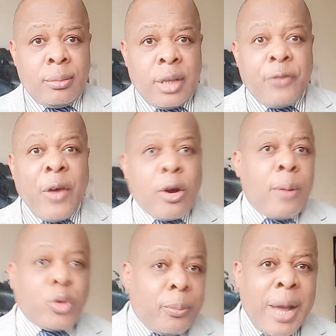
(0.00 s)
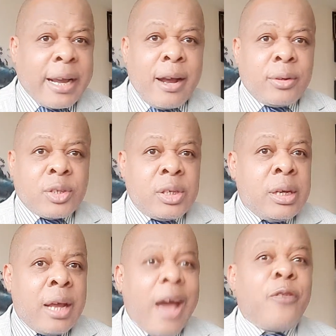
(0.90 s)
If I come to my
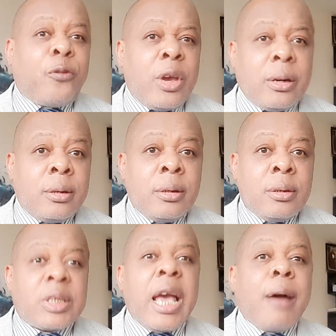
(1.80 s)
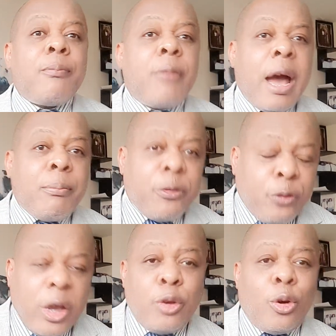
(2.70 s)
country, I fail, say I'm a
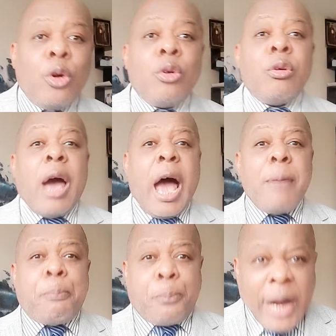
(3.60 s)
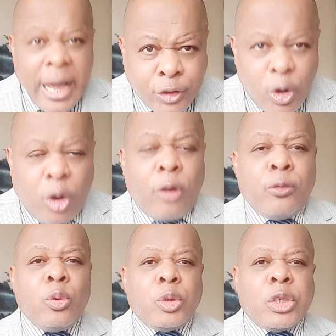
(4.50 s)
failure. I praise all of you,